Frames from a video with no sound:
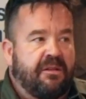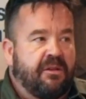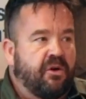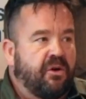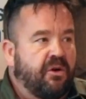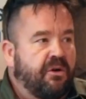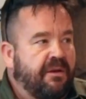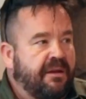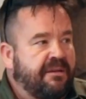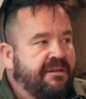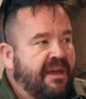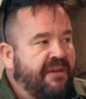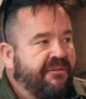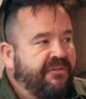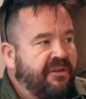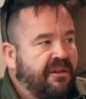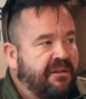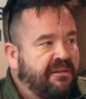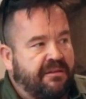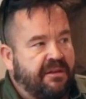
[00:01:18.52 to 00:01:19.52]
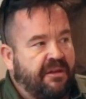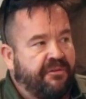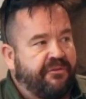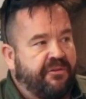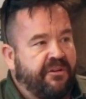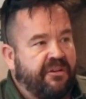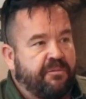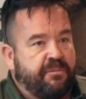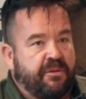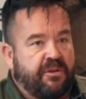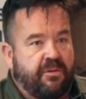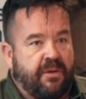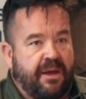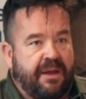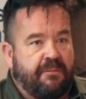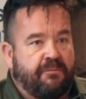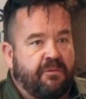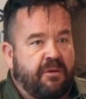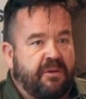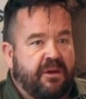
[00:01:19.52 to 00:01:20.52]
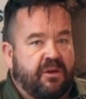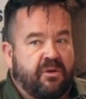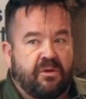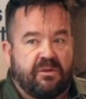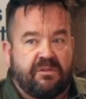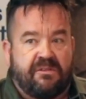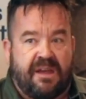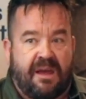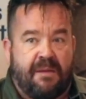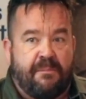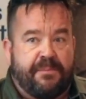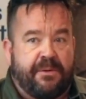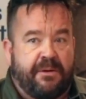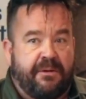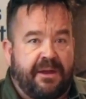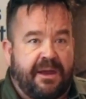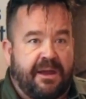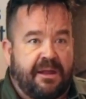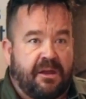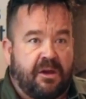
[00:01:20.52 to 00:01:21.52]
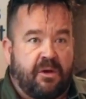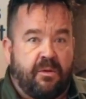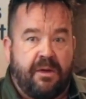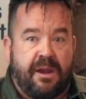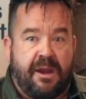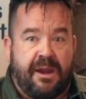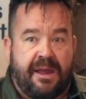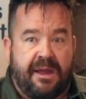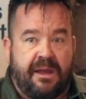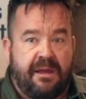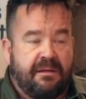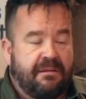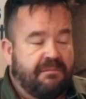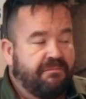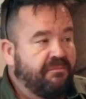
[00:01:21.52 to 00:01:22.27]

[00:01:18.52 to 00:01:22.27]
law a definite difference between what we call temporary illiquidity